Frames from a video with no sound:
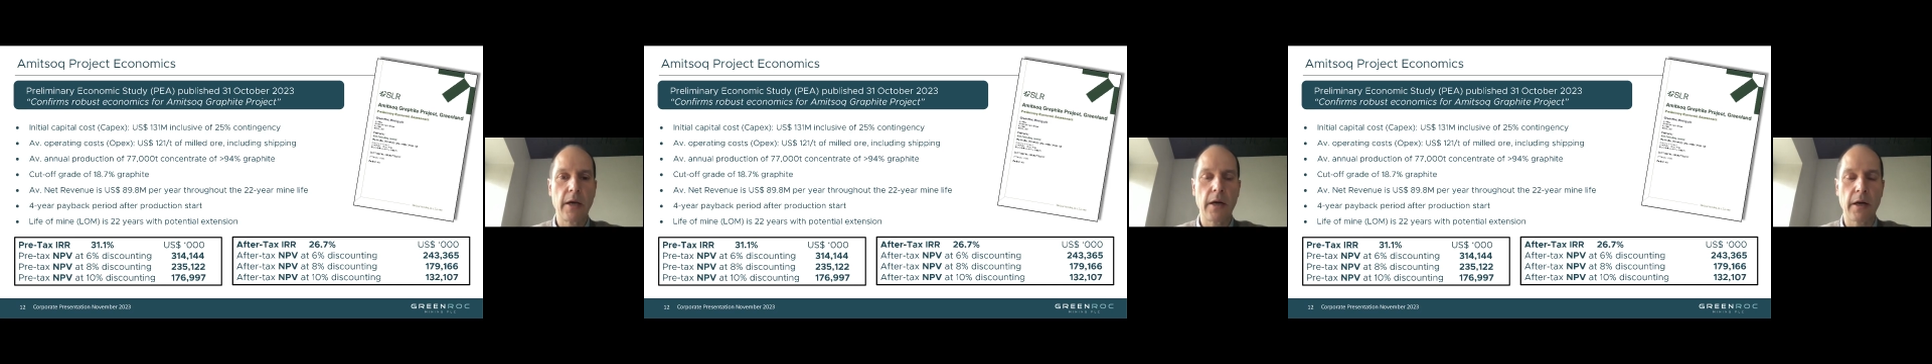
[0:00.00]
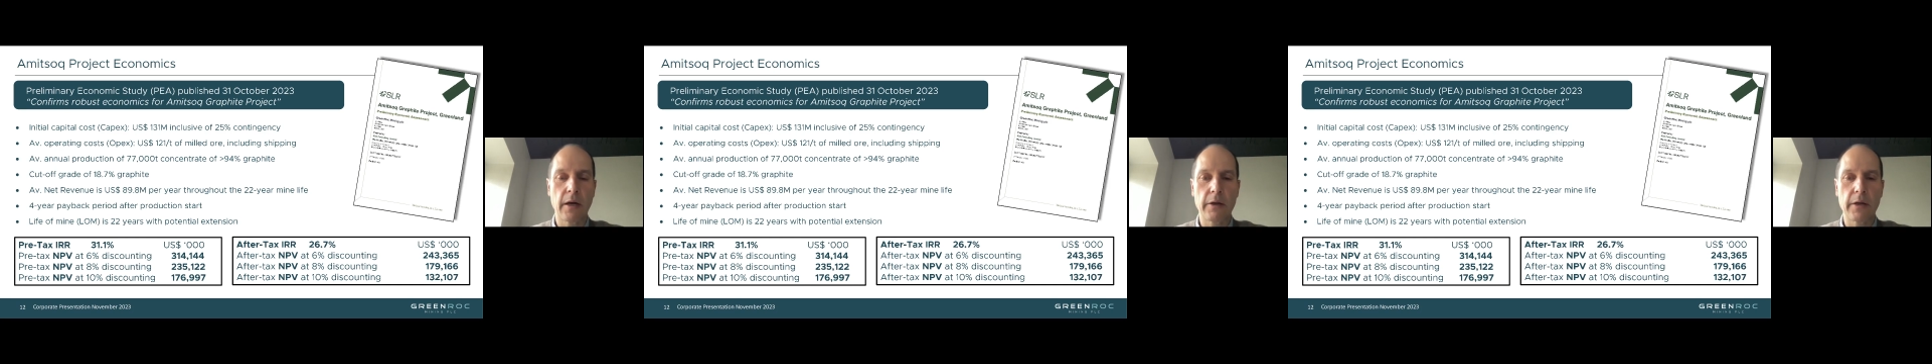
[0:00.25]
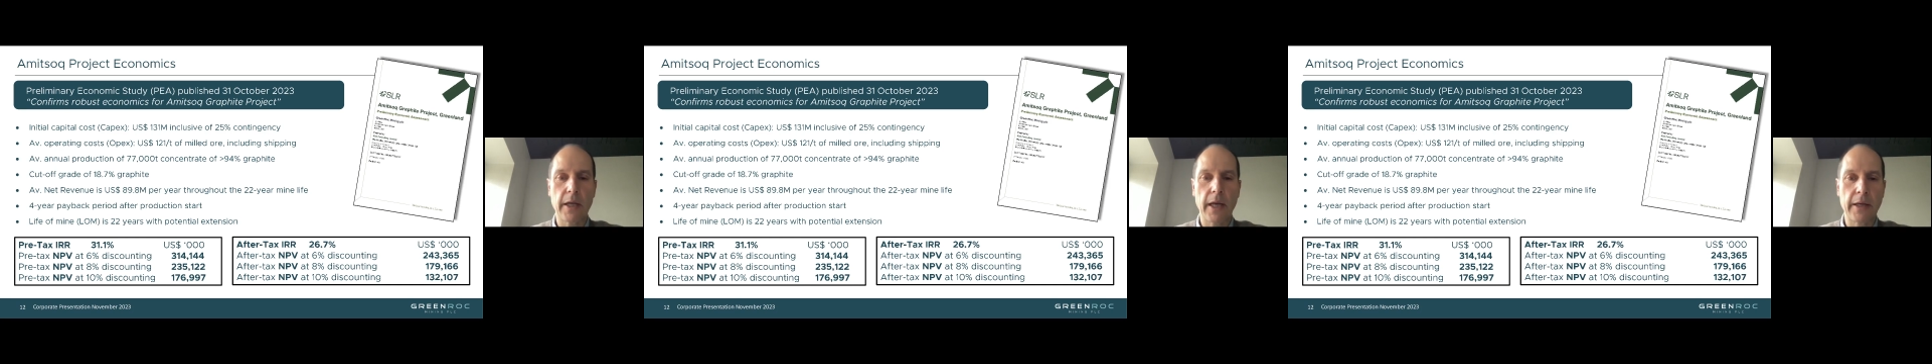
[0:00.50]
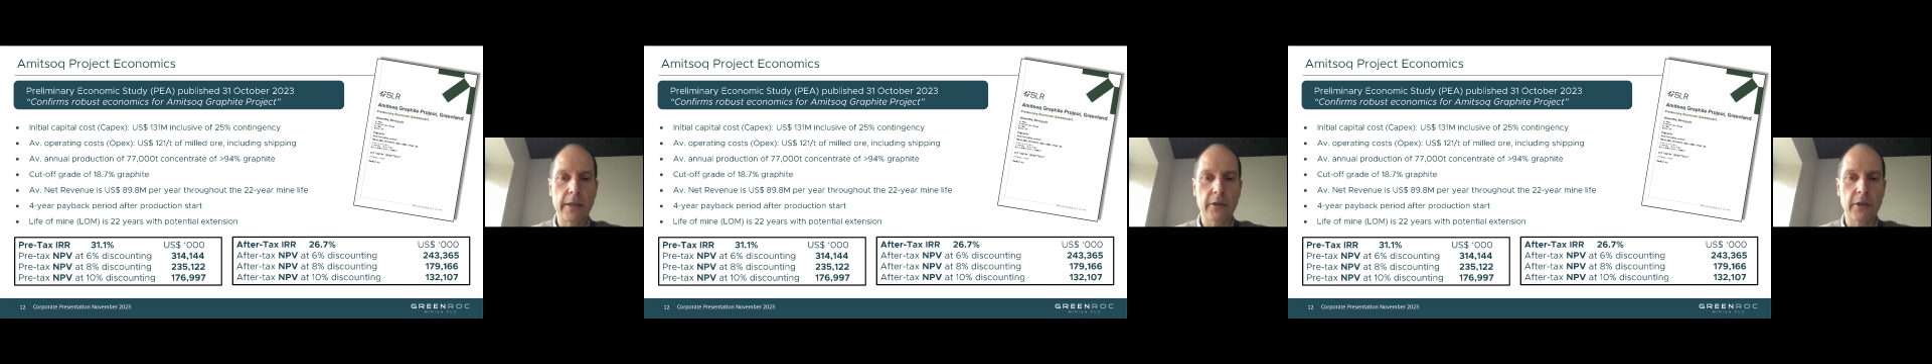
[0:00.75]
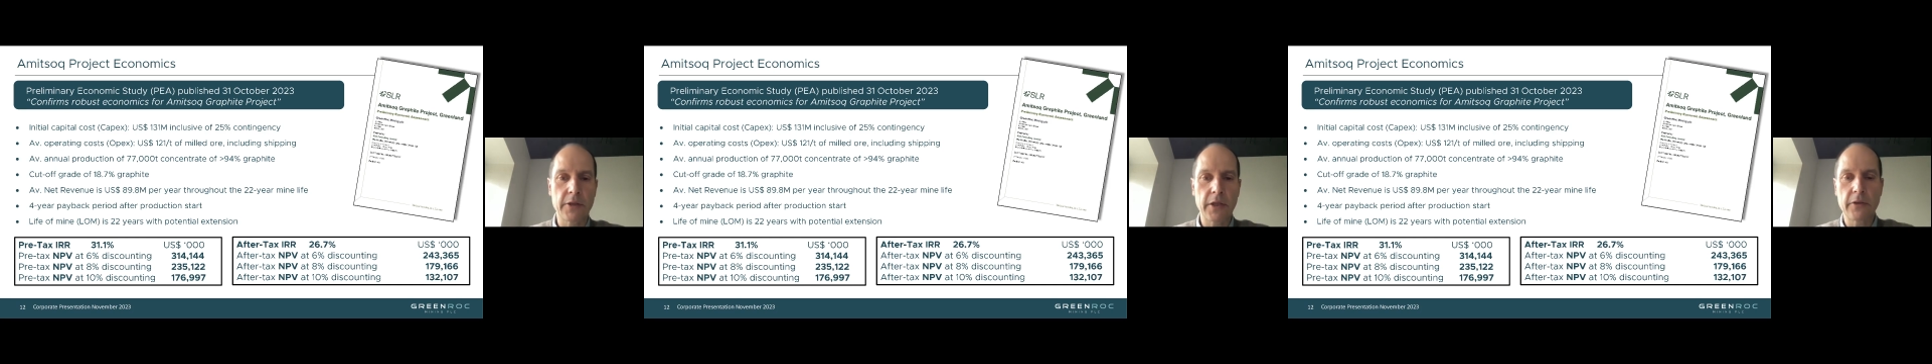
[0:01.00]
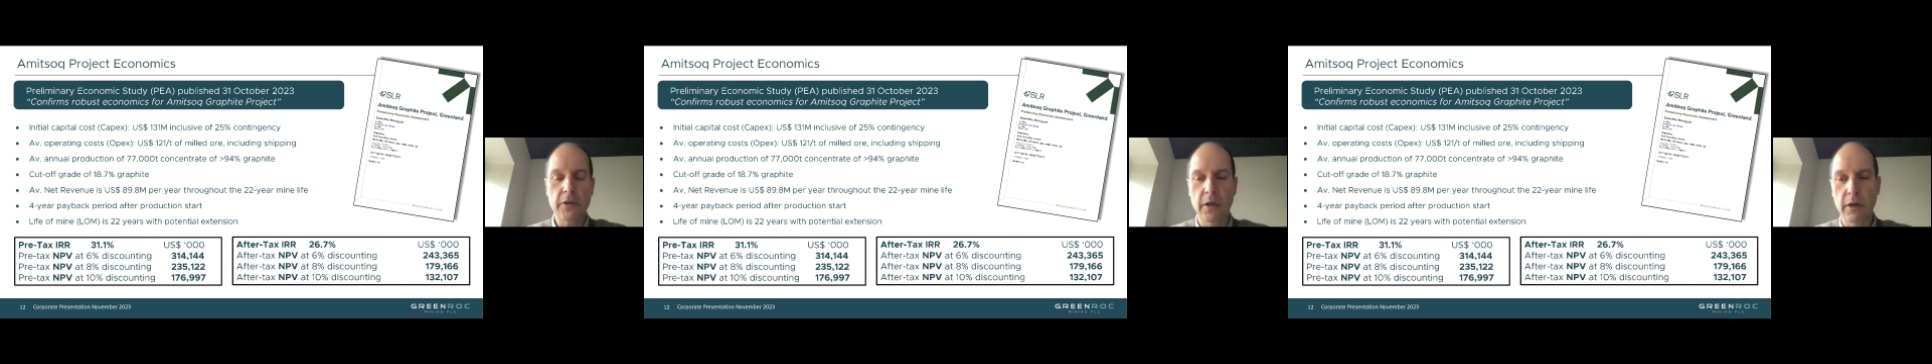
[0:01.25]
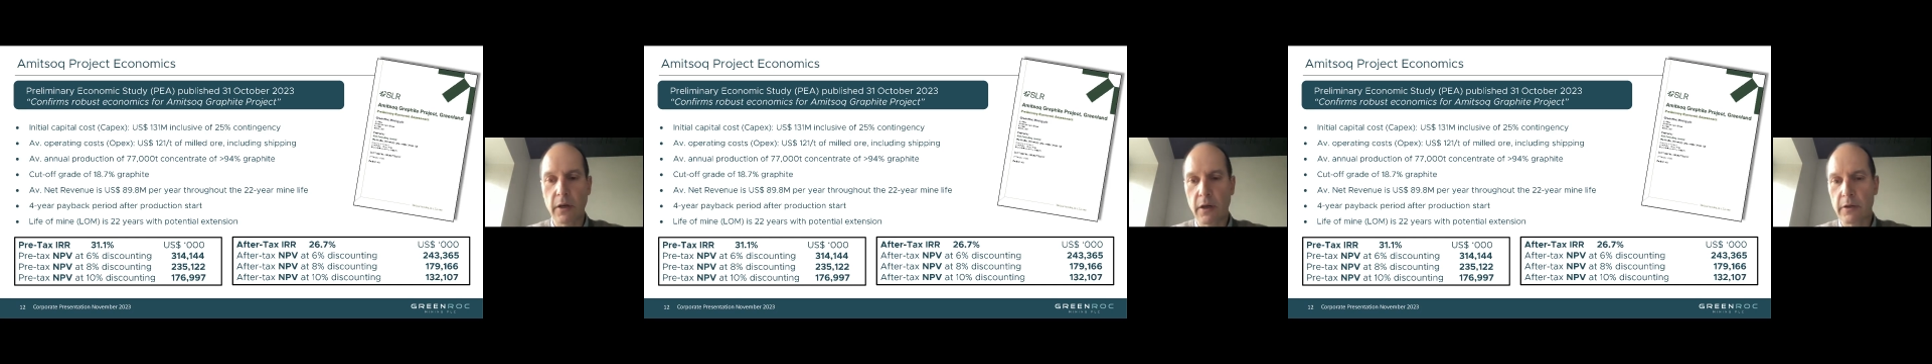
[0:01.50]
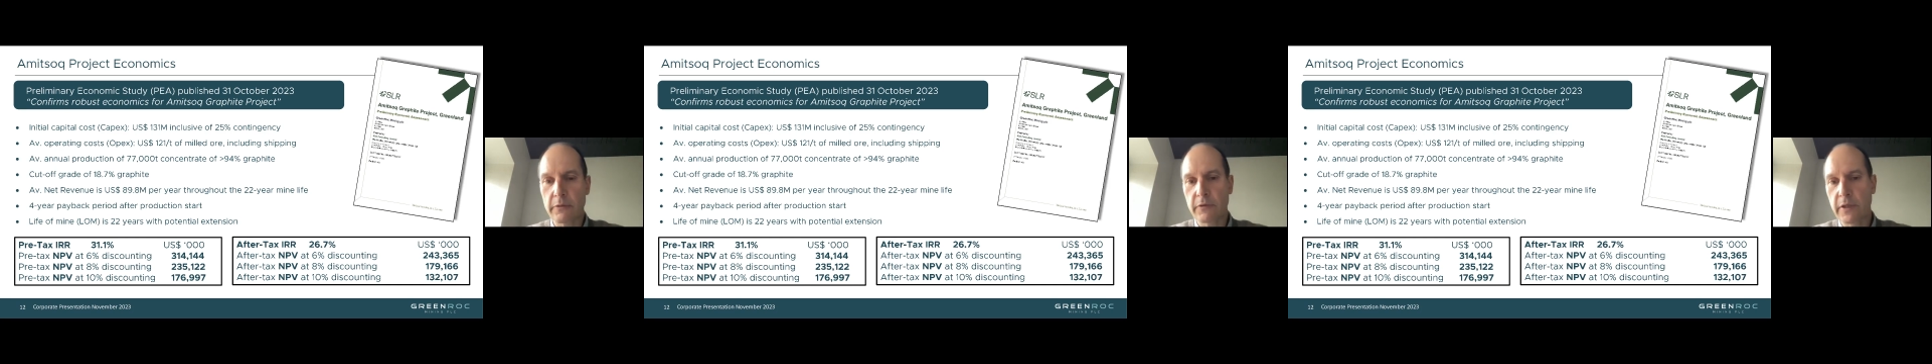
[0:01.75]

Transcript: And it contains a lot of